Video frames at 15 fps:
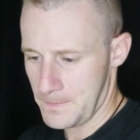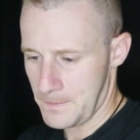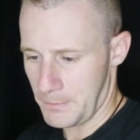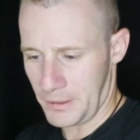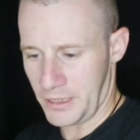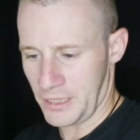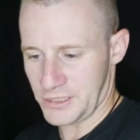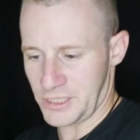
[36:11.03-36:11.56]

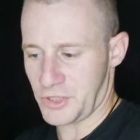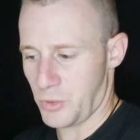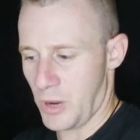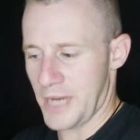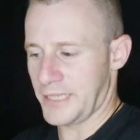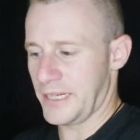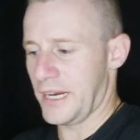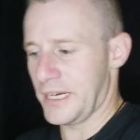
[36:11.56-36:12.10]
Because it's
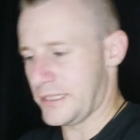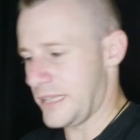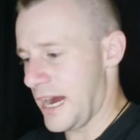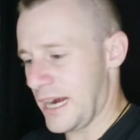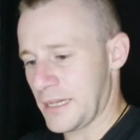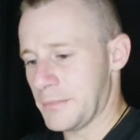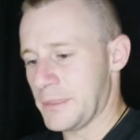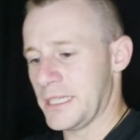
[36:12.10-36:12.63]
right there
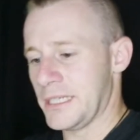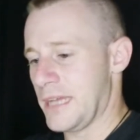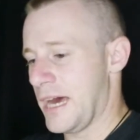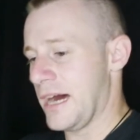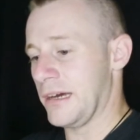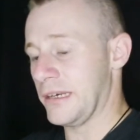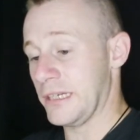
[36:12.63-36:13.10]
documented down